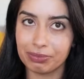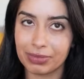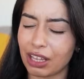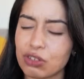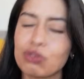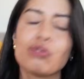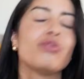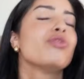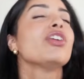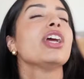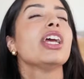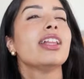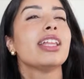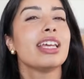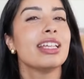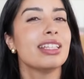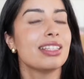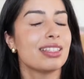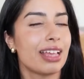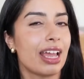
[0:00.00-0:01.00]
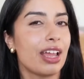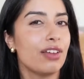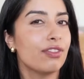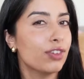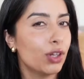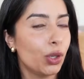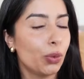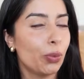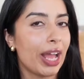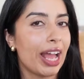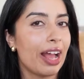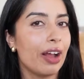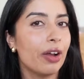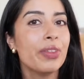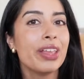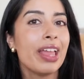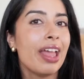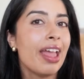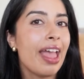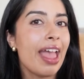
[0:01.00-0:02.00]
That's really insightful. Wow.
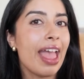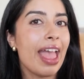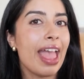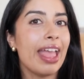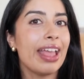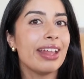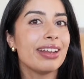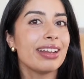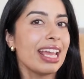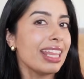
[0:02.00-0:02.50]
And